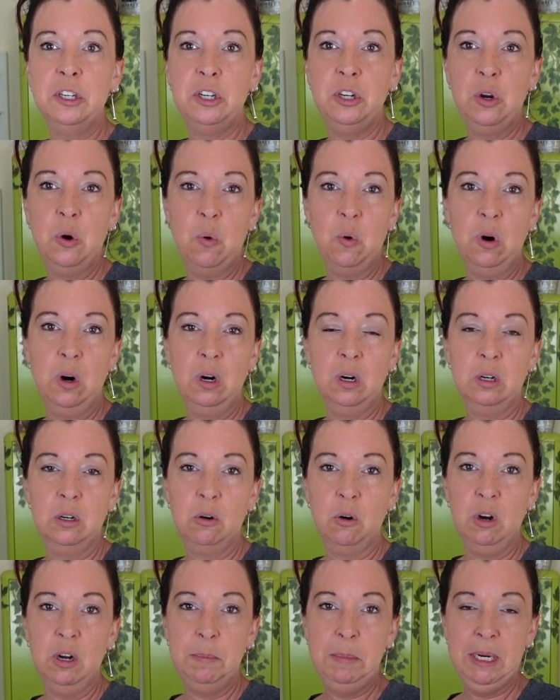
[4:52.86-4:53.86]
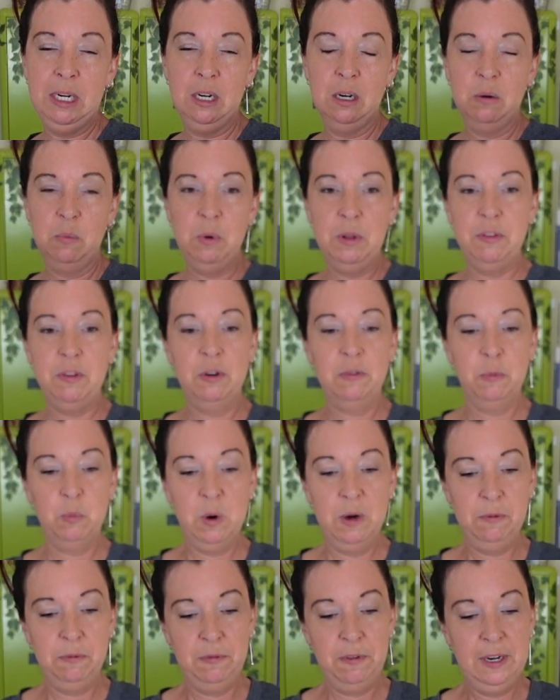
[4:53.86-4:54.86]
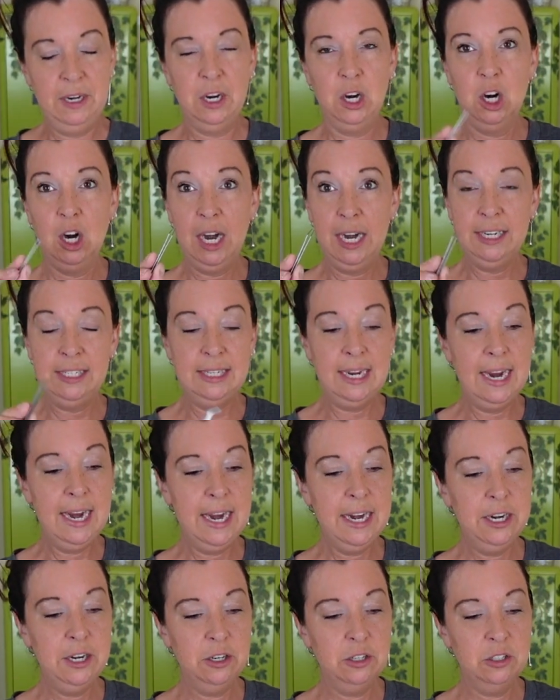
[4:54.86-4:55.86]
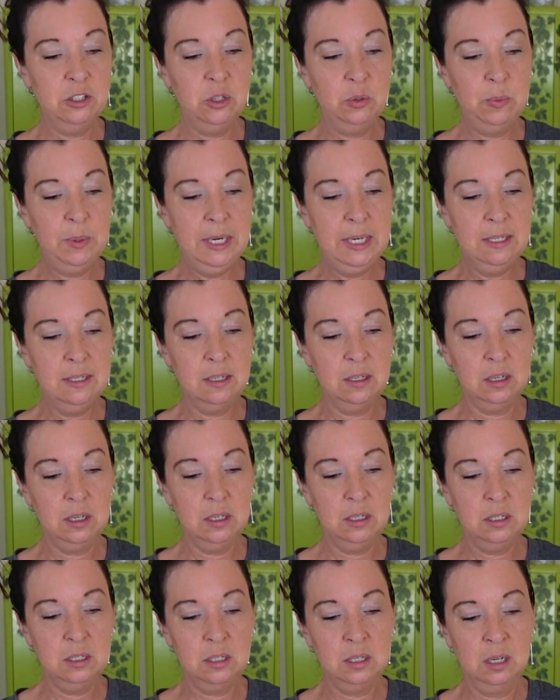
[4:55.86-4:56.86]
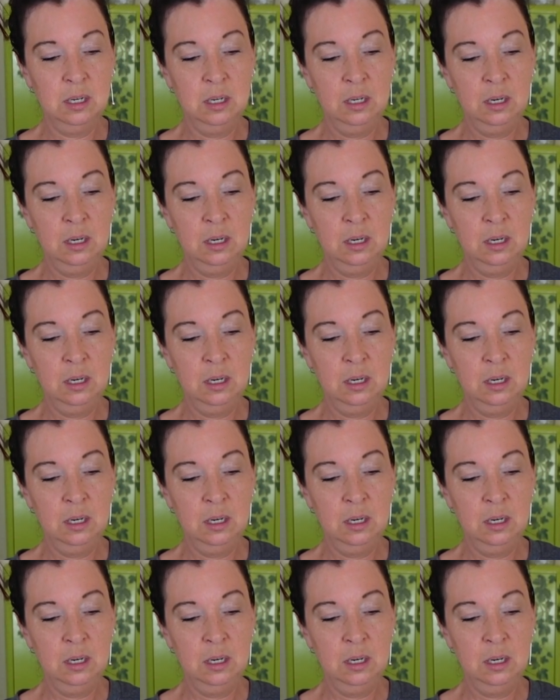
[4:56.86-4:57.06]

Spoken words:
your growing media with your one finger and take your tweezers